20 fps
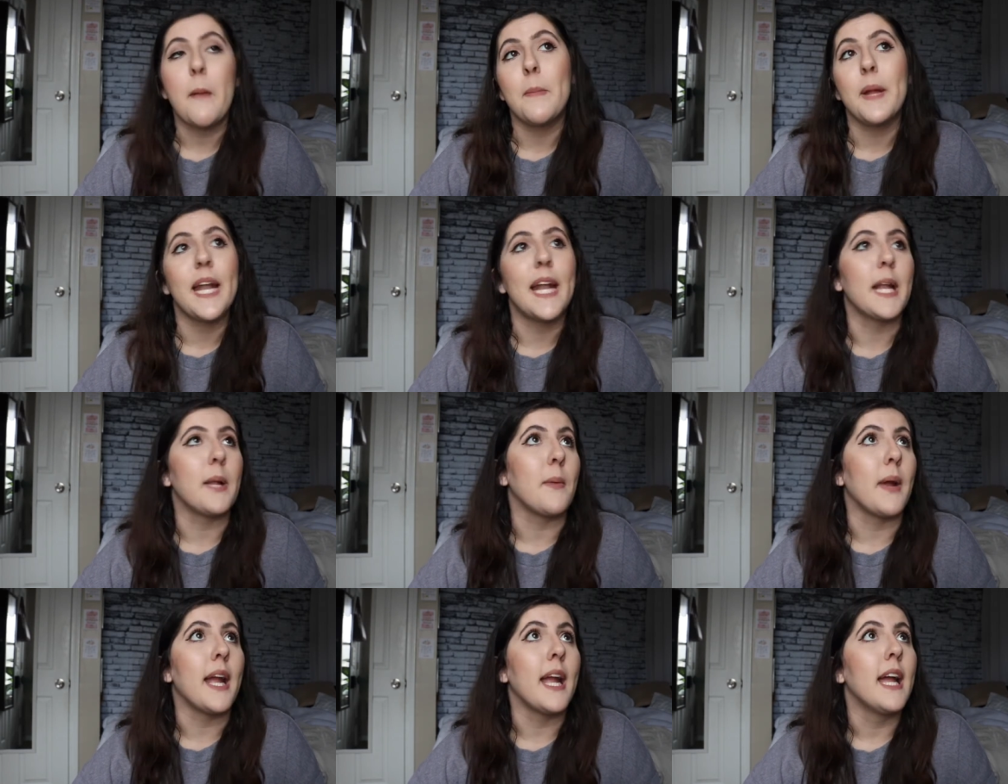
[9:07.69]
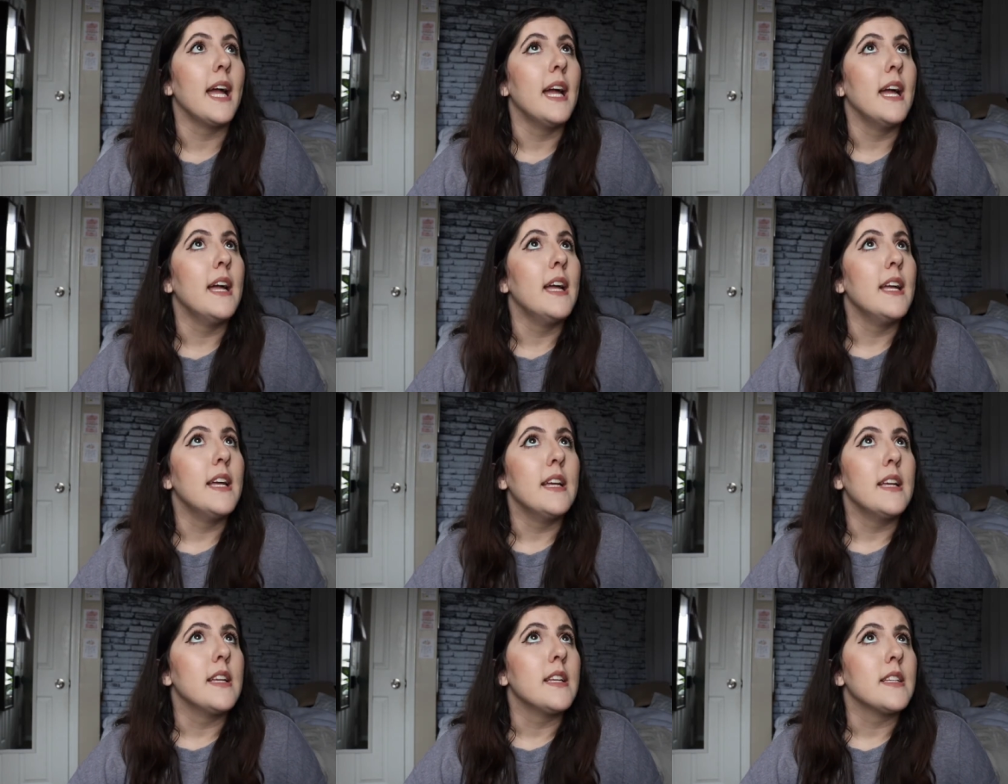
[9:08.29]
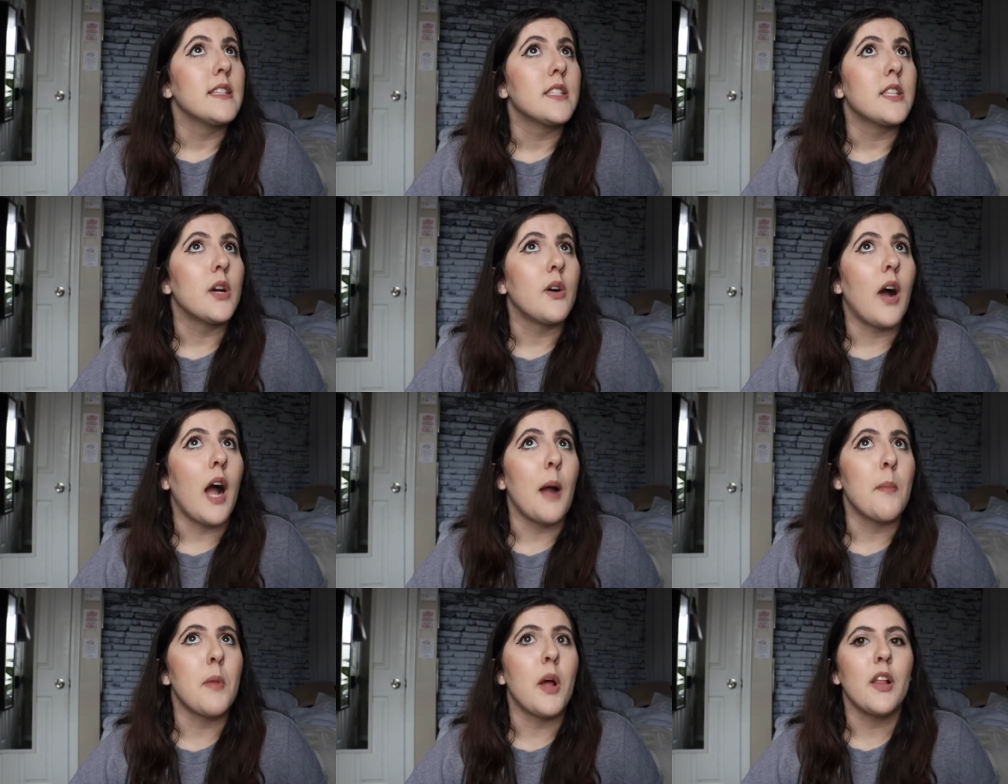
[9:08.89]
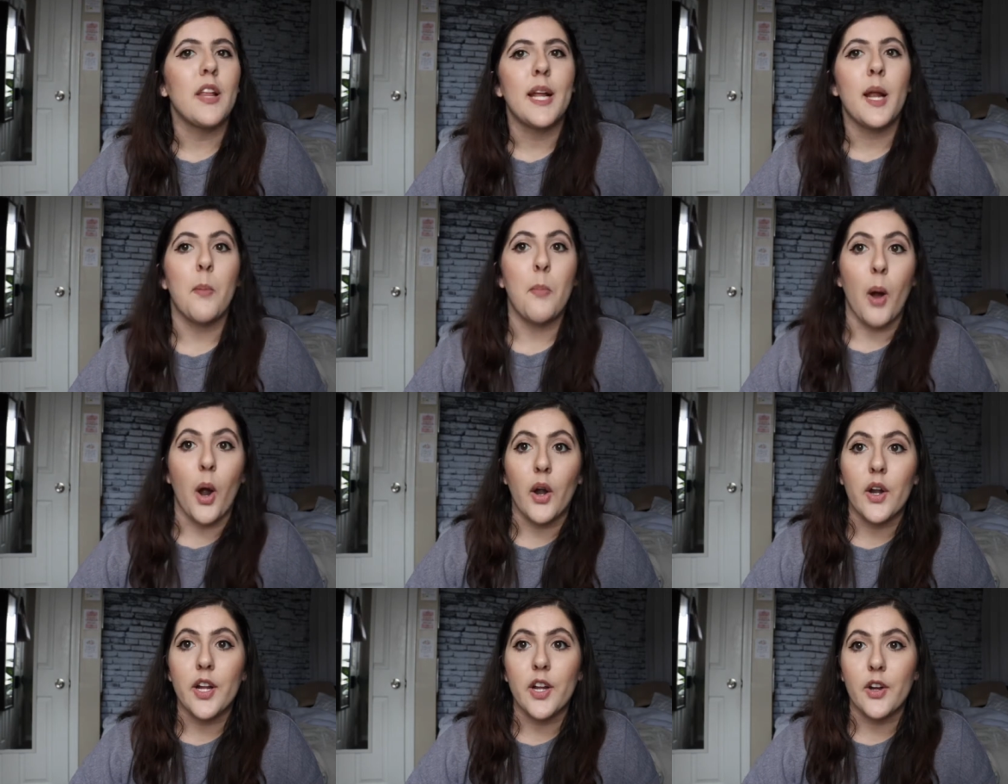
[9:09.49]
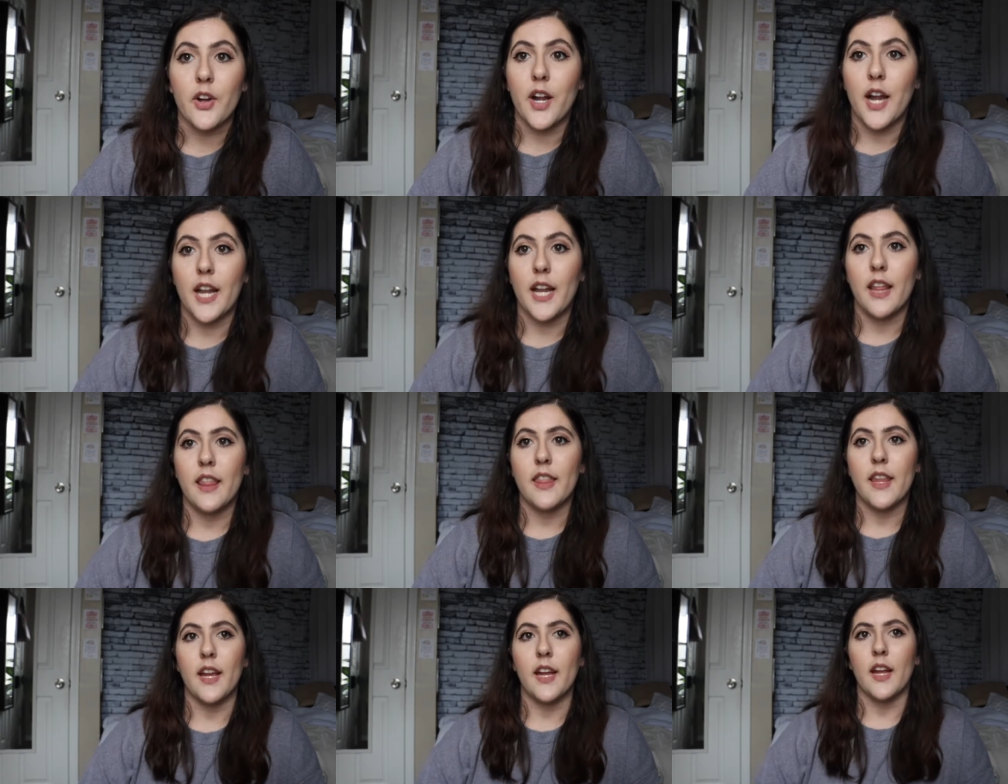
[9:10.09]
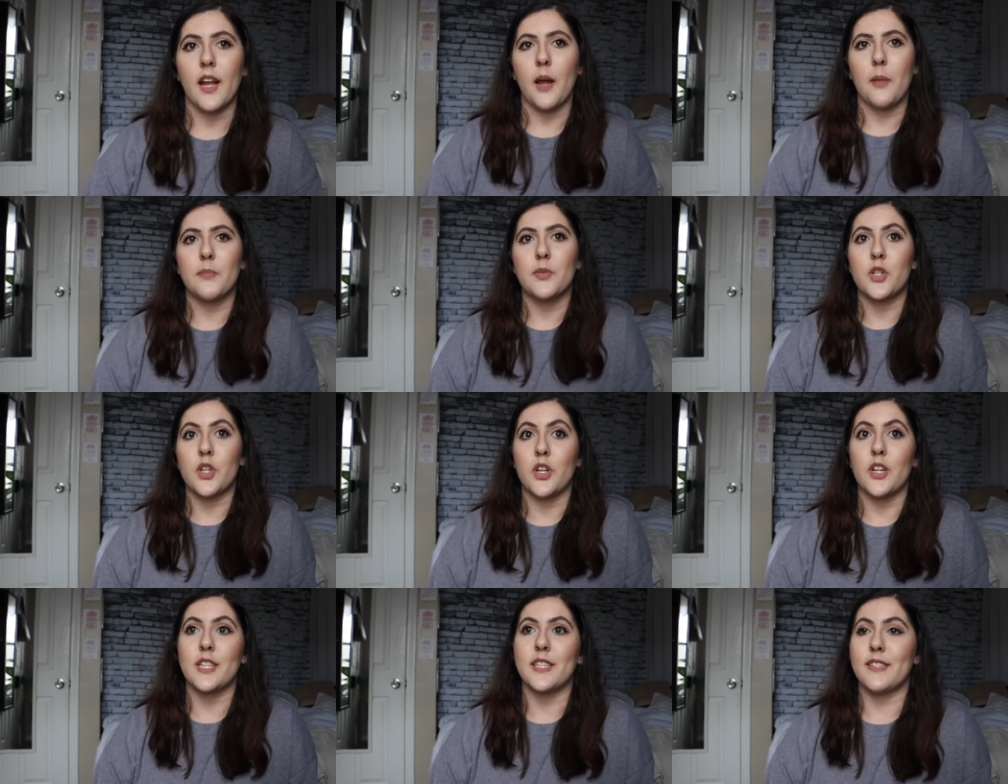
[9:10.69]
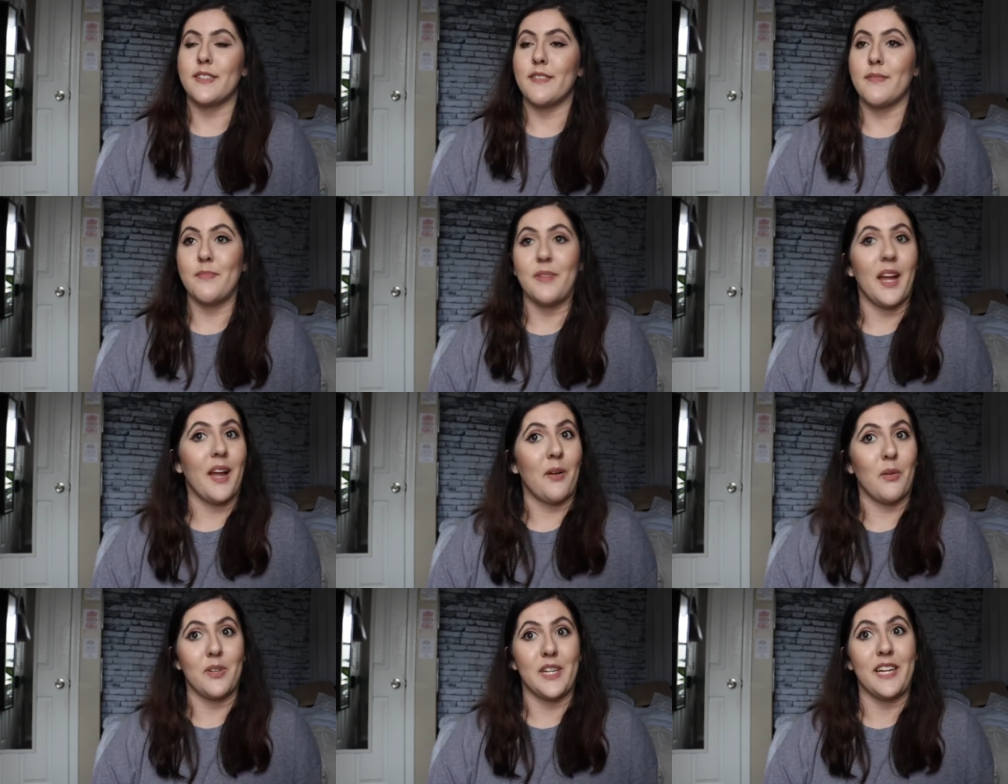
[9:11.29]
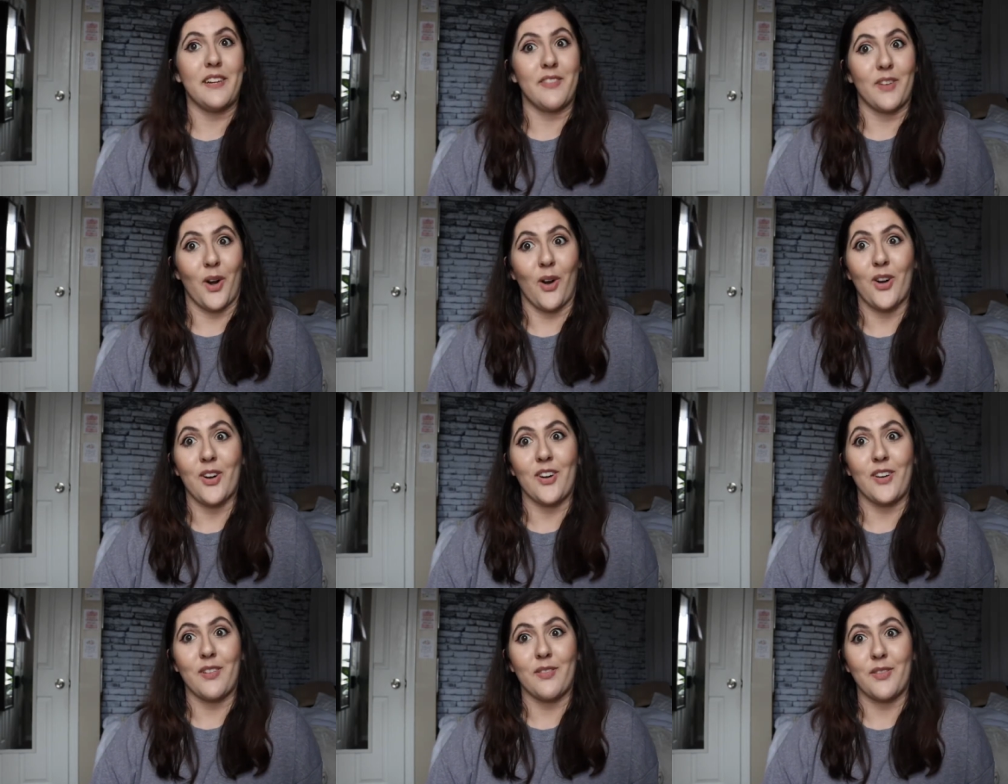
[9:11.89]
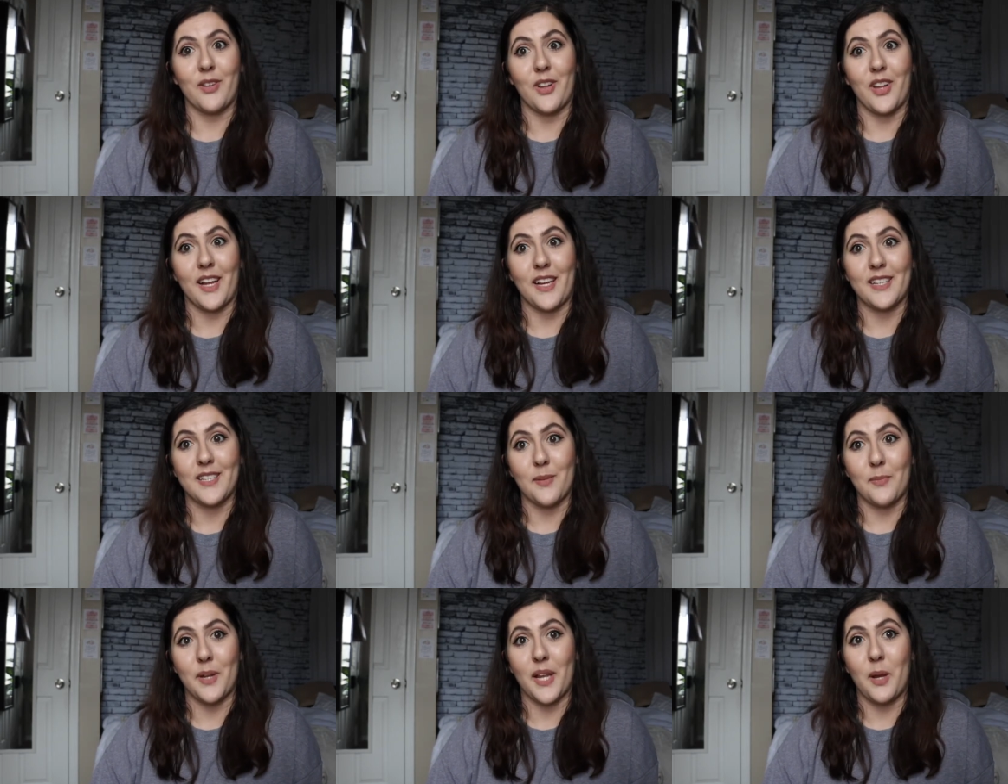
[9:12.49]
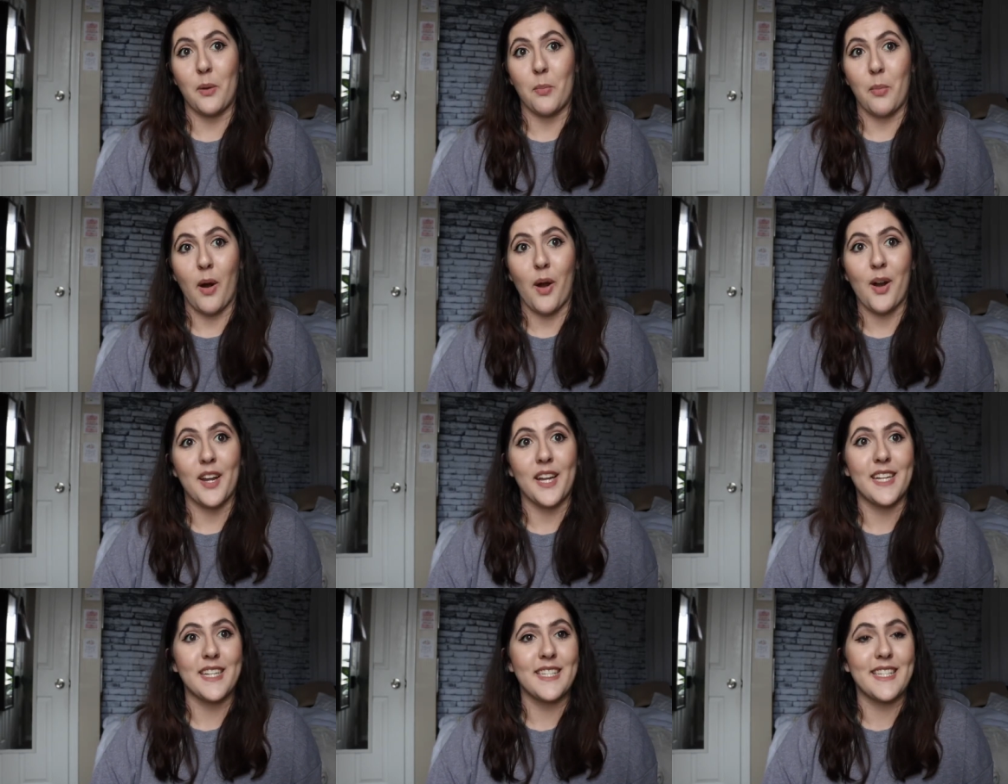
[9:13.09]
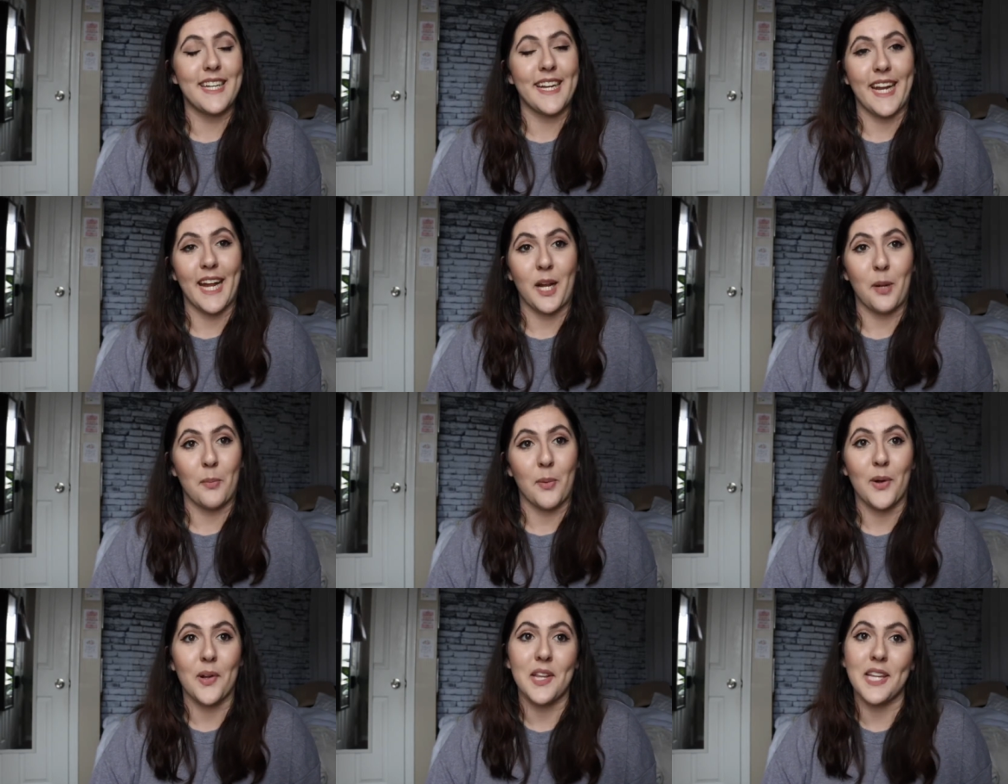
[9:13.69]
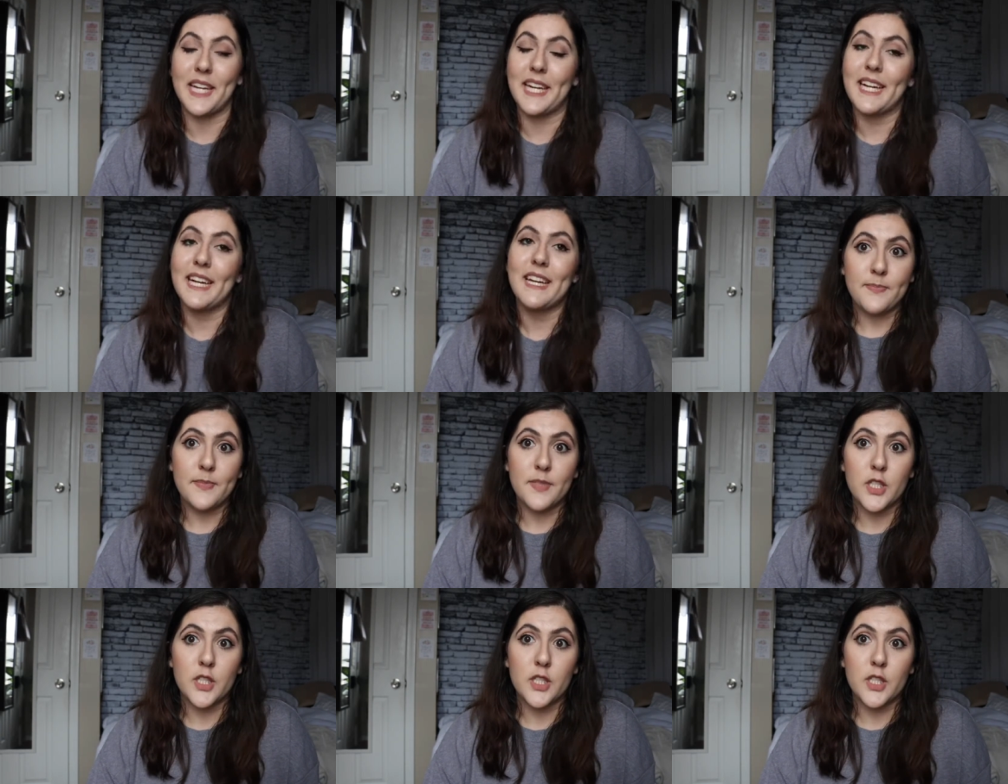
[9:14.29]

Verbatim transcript: But anyway, so I'm not like a party or anything. I'm sure it's even harder for like somebody who parties to get up early.